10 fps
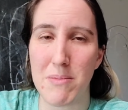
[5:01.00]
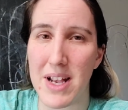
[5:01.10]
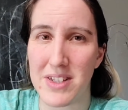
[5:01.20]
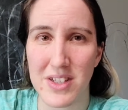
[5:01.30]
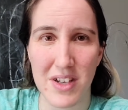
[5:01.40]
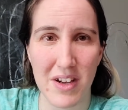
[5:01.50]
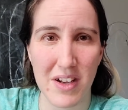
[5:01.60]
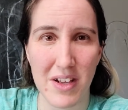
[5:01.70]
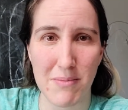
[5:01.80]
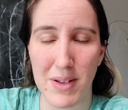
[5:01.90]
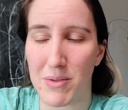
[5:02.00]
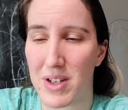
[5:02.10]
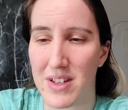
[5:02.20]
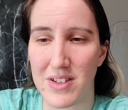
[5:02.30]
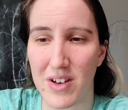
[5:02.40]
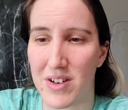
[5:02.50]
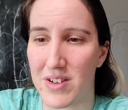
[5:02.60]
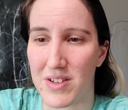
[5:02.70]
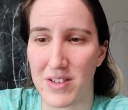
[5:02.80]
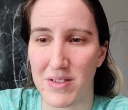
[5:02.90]
Mastodon. MeWe is
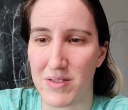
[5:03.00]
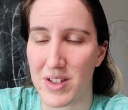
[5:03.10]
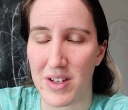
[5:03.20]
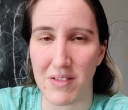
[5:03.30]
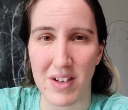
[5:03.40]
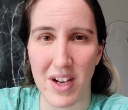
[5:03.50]
all, you know,